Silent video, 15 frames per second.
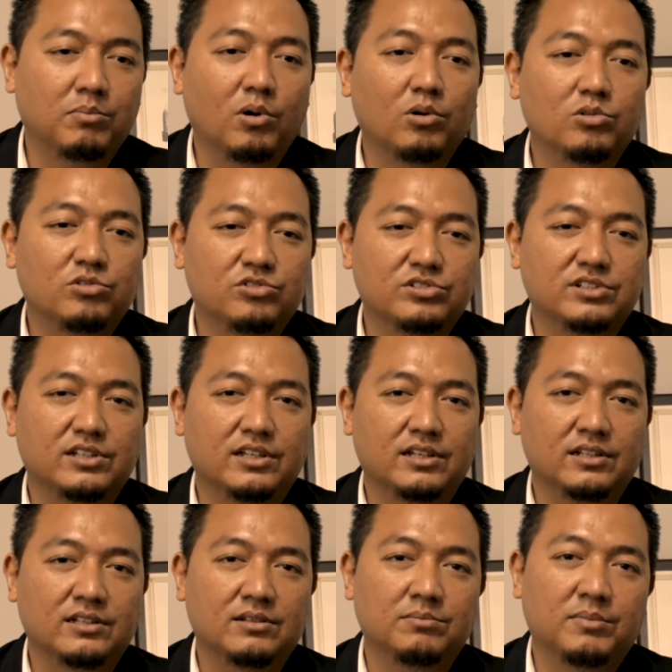both
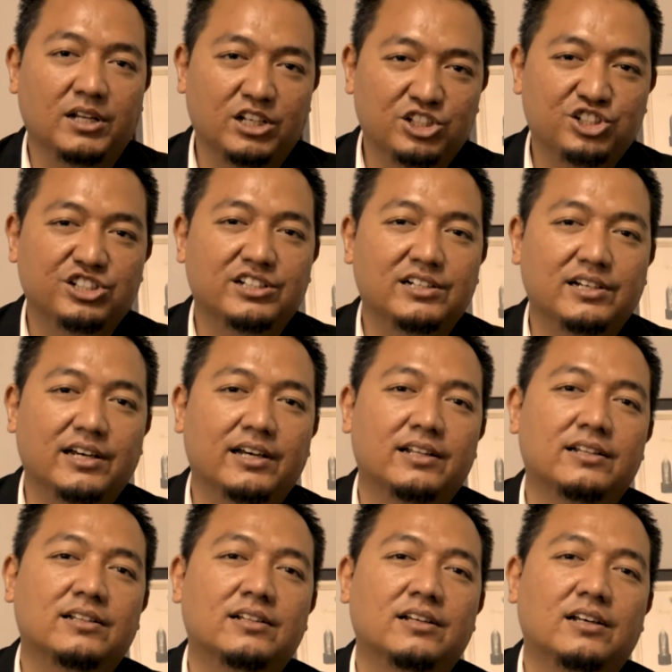in Malaysia
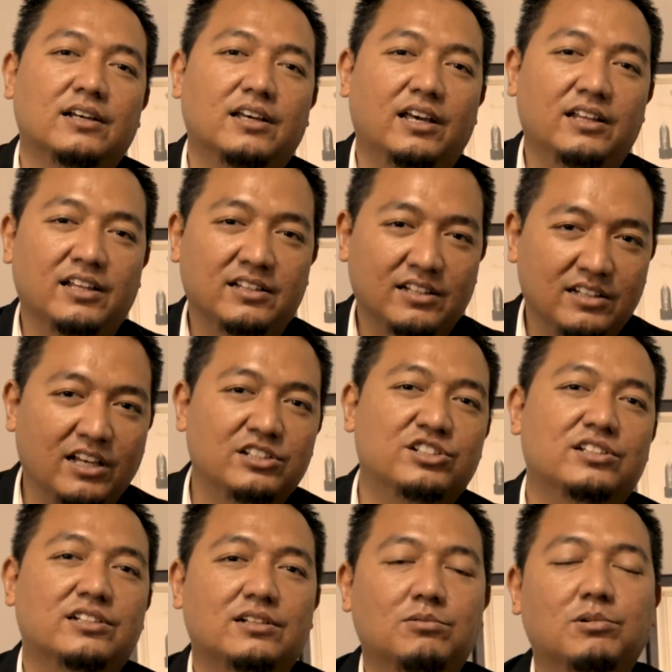and in
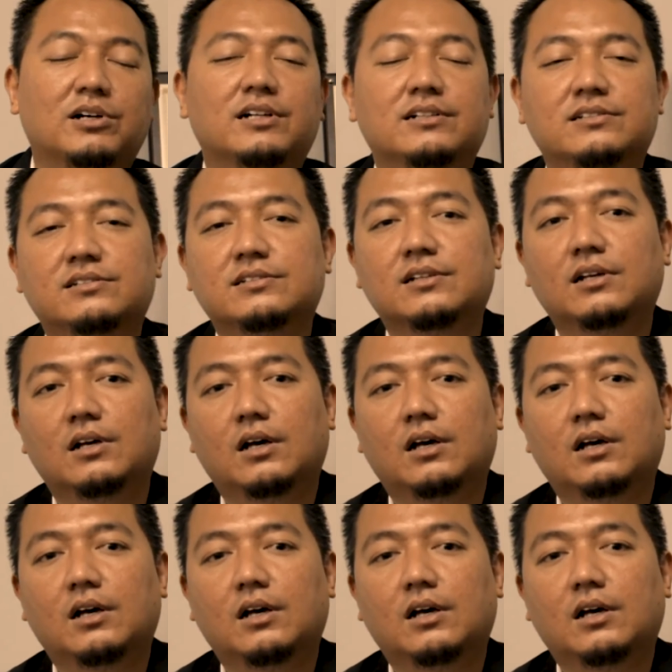international worlds.